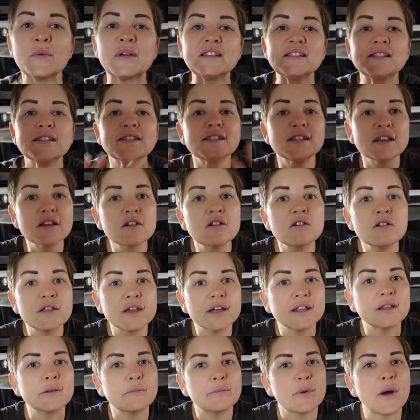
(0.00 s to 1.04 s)
We still,
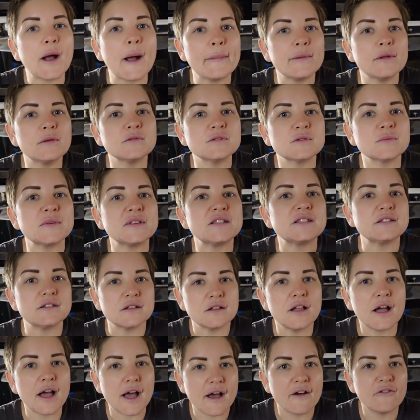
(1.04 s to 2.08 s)
like the problems, we
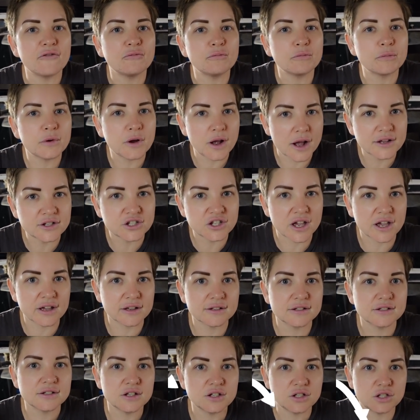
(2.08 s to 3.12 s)
still have
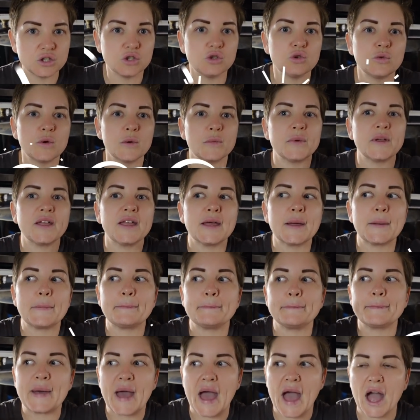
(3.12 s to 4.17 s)
projects to do when we get
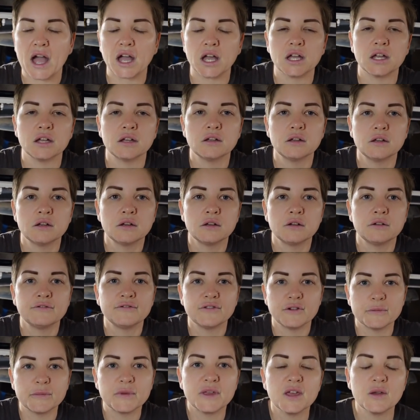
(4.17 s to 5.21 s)
back
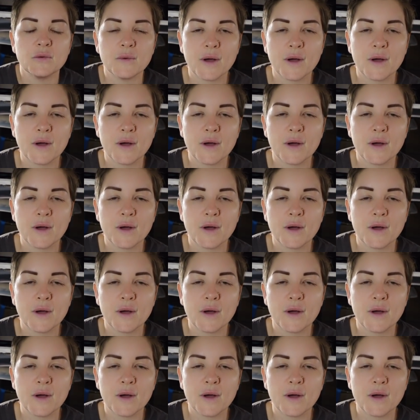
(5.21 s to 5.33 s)
from Key